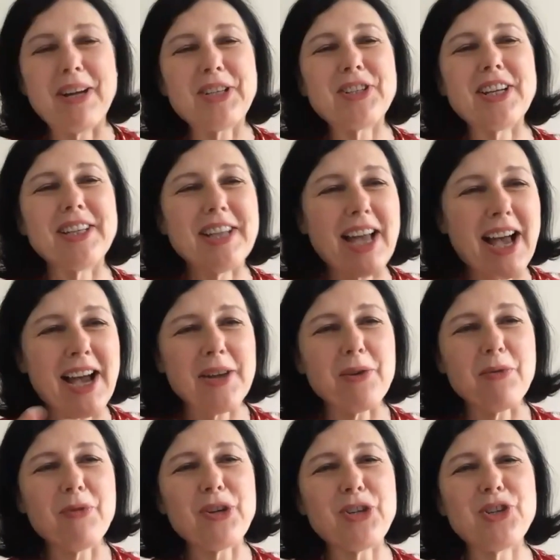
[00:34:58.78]
much. And
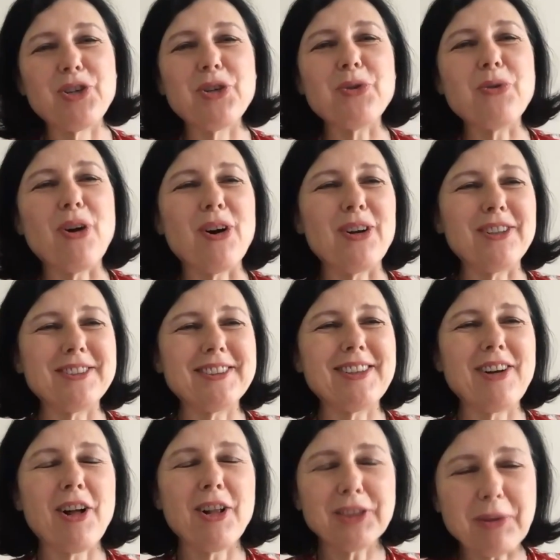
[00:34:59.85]
I wish you
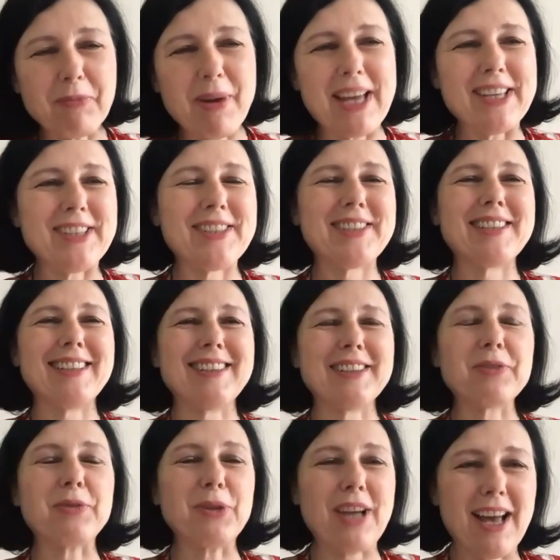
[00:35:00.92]
all the best,
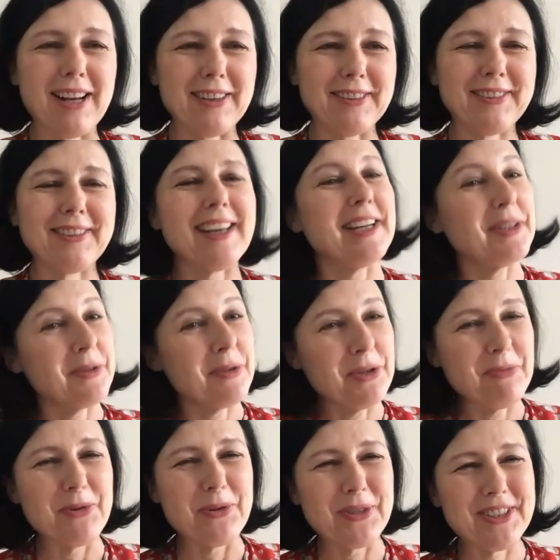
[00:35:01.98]
good health and
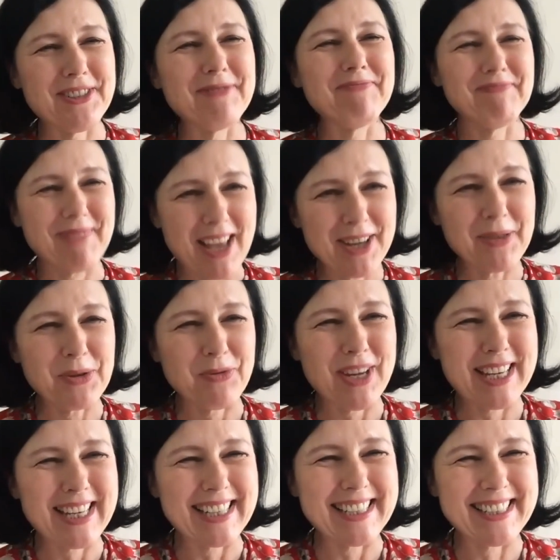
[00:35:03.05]
good mood and good
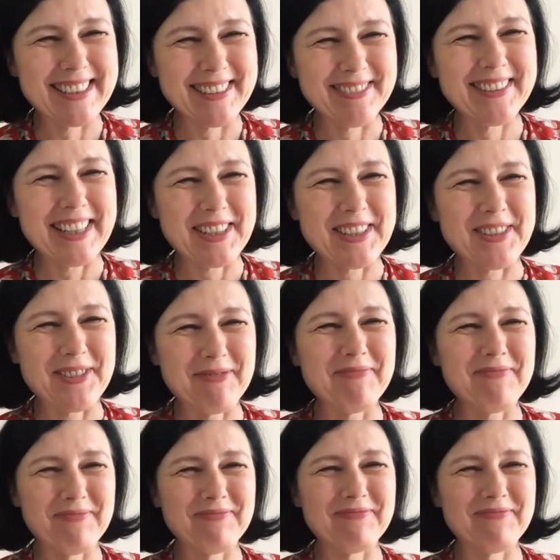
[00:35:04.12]
weekend. Thank you.